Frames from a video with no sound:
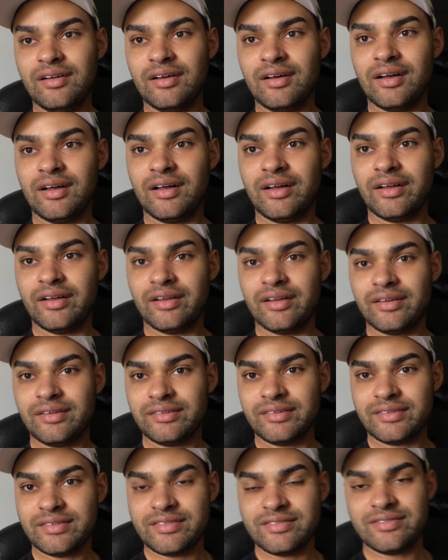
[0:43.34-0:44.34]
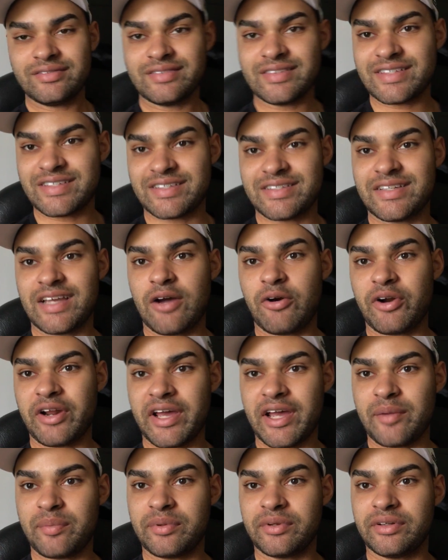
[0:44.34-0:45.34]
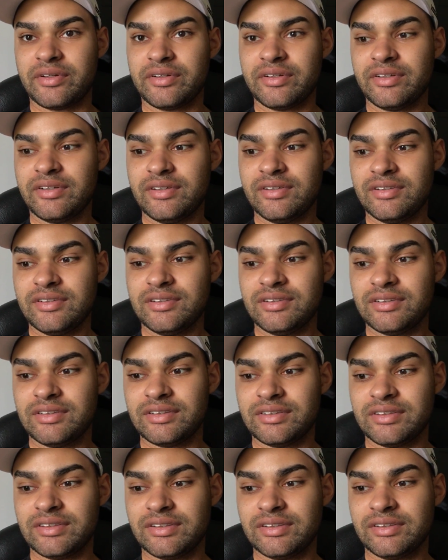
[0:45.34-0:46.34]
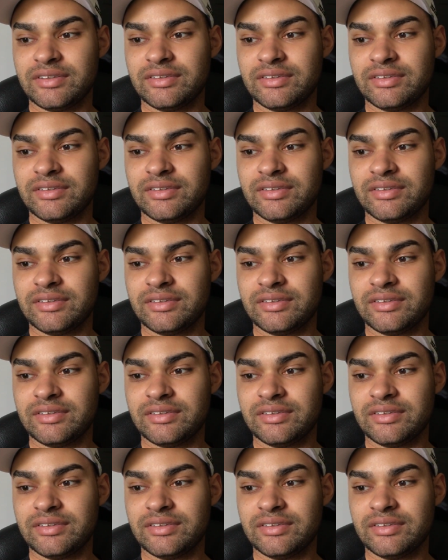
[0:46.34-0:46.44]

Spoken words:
uh, this is how it happened, and